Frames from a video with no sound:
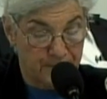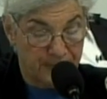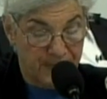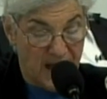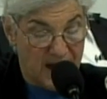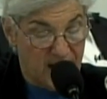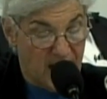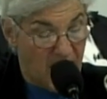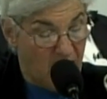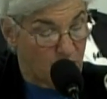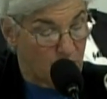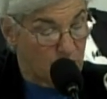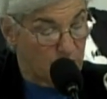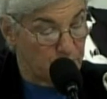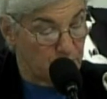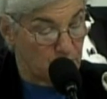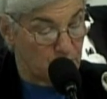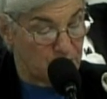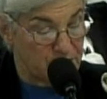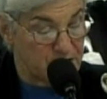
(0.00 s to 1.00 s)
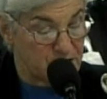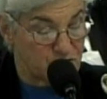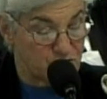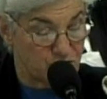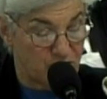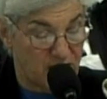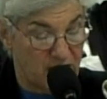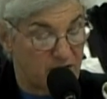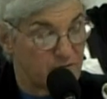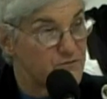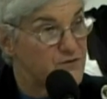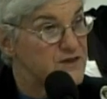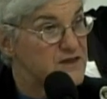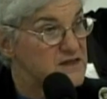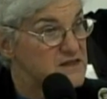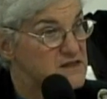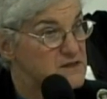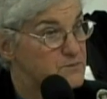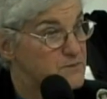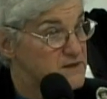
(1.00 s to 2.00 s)
are now employed and trained for
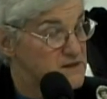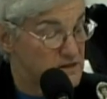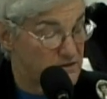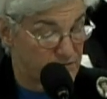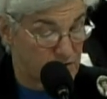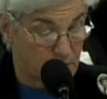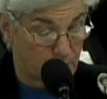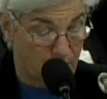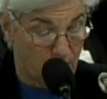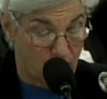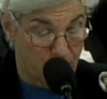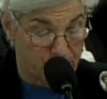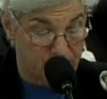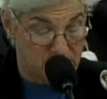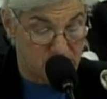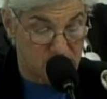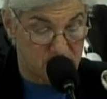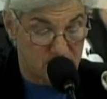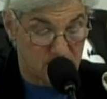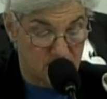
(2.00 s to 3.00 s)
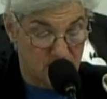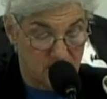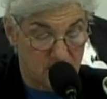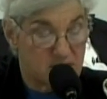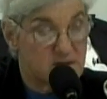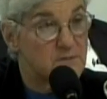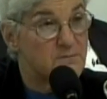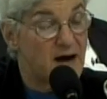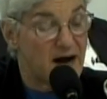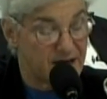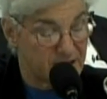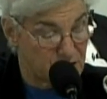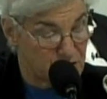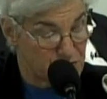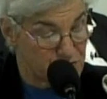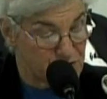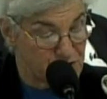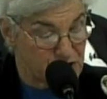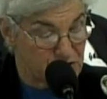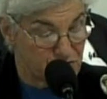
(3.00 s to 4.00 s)
this specific purpose, to
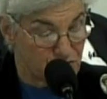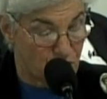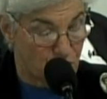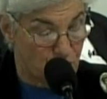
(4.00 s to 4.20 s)
monitor and